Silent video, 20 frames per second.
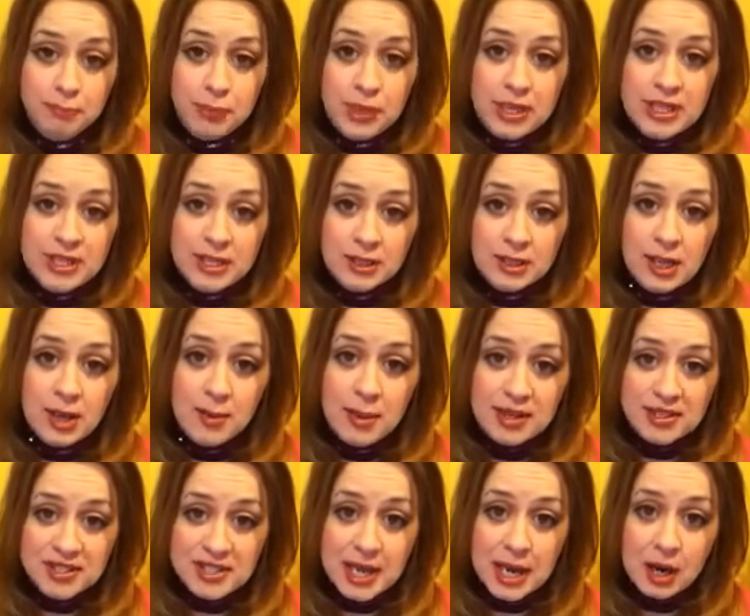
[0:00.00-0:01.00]
basically a
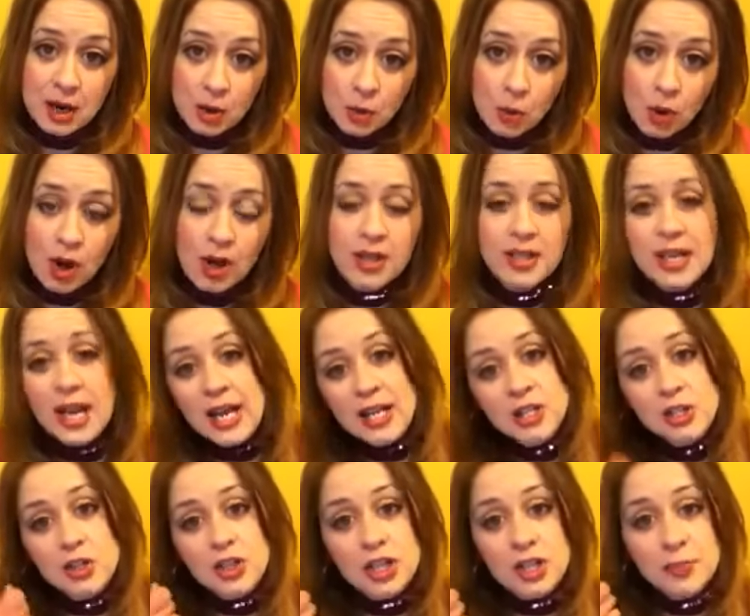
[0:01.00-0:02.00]
mascara wand,
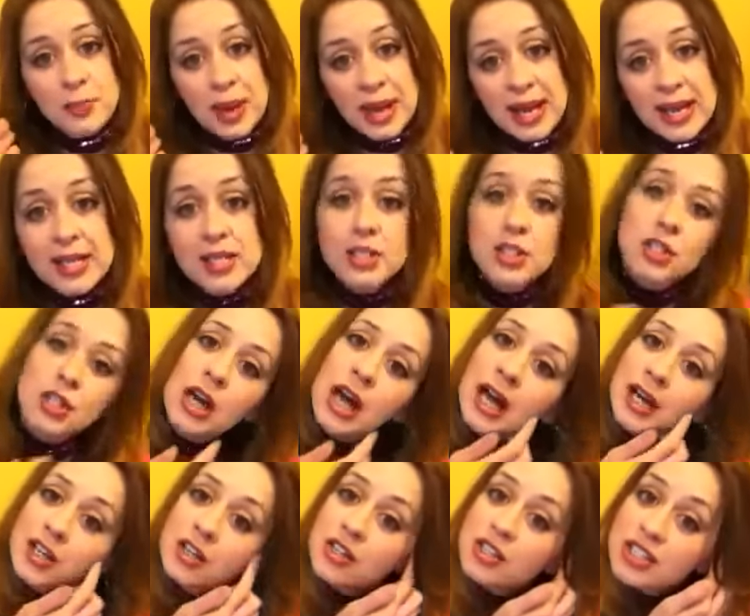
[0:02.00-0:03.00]
and you can paint
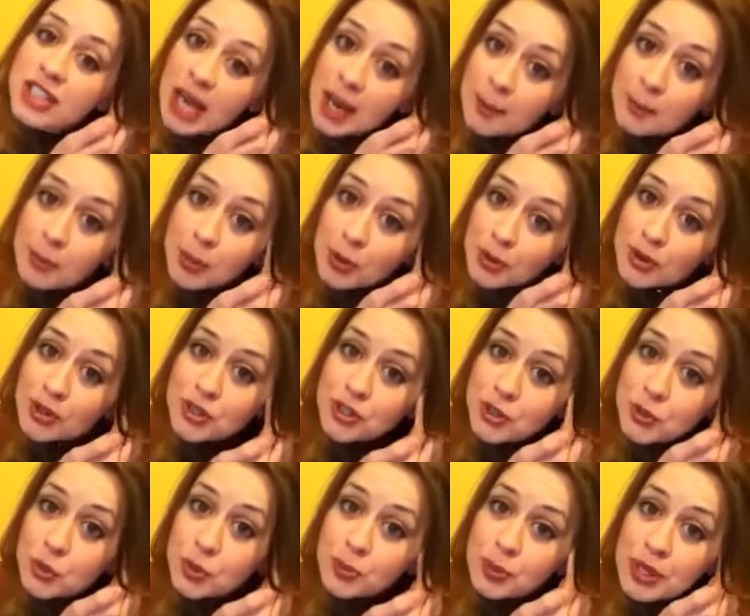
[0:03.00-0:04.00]
at your
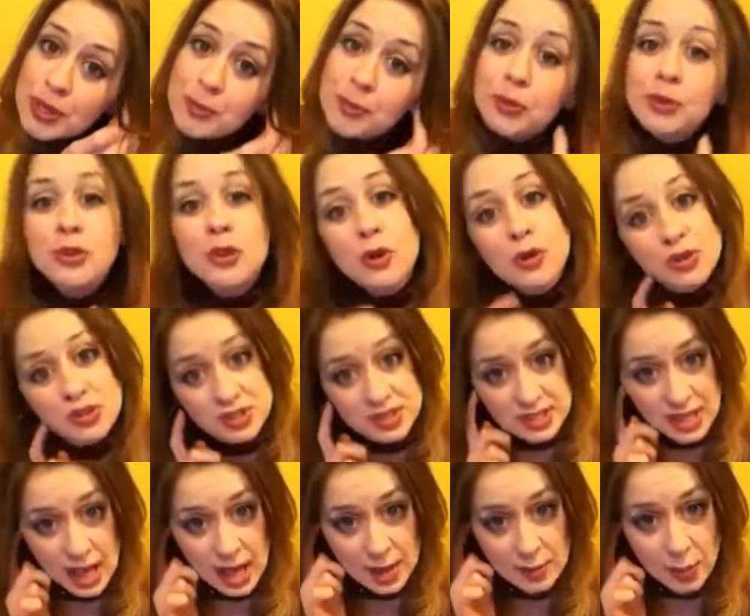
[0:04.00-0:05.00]
temples, where people notice
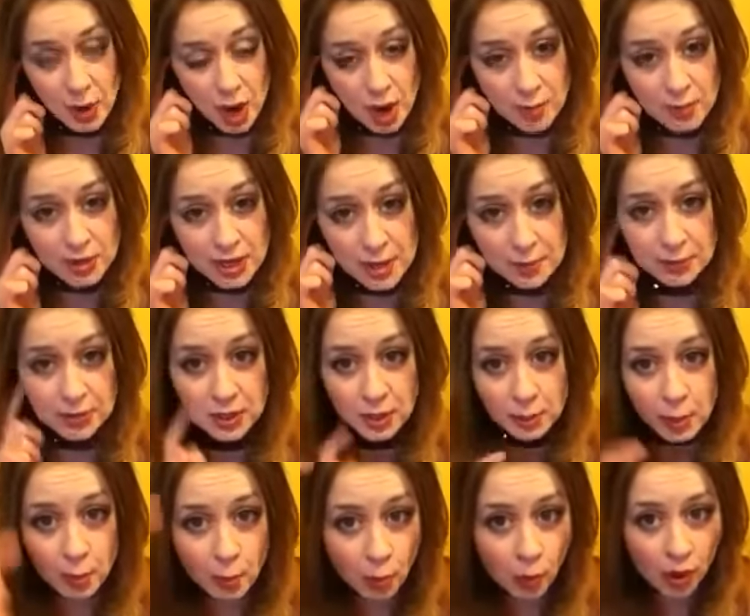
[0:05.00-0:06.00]
that popping up a
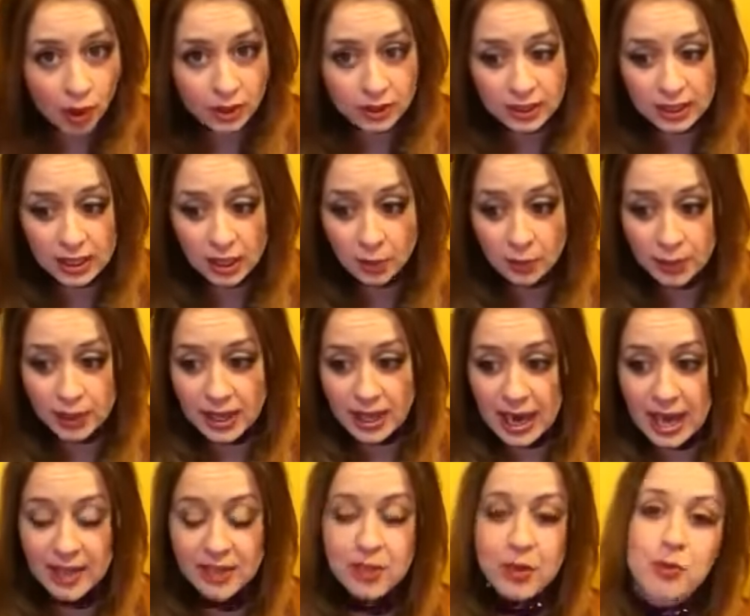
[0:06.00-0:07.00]
little bit more, a little bit
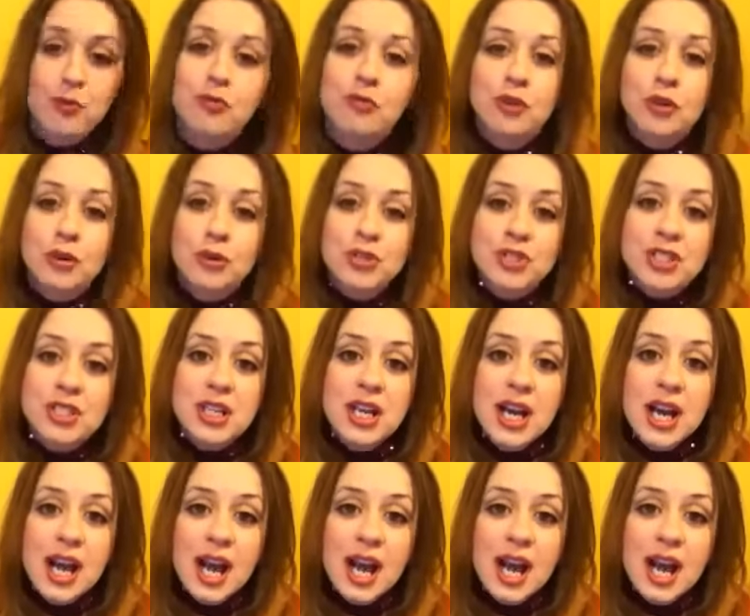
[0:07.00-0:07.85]
at the root.